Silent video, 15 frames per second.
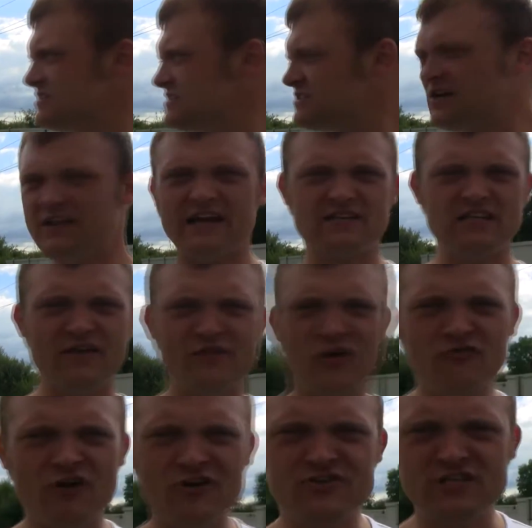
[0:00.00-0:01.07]
So that's level
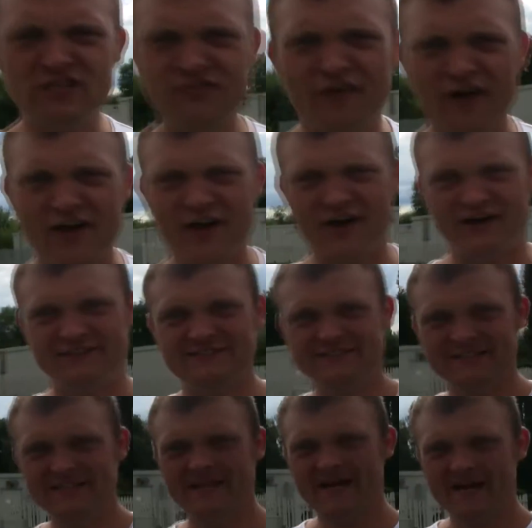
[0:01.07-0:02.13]
crossings for you.
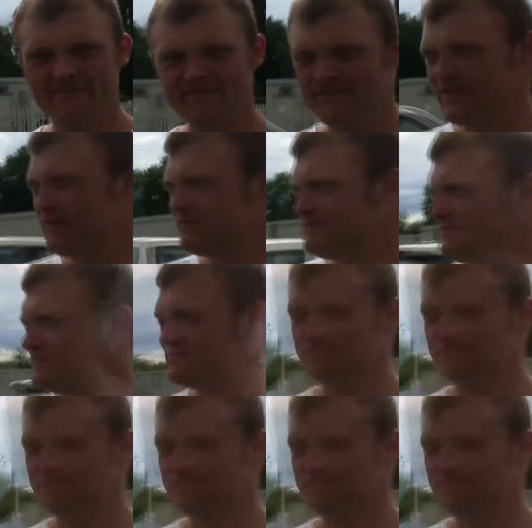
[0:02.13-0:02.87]
I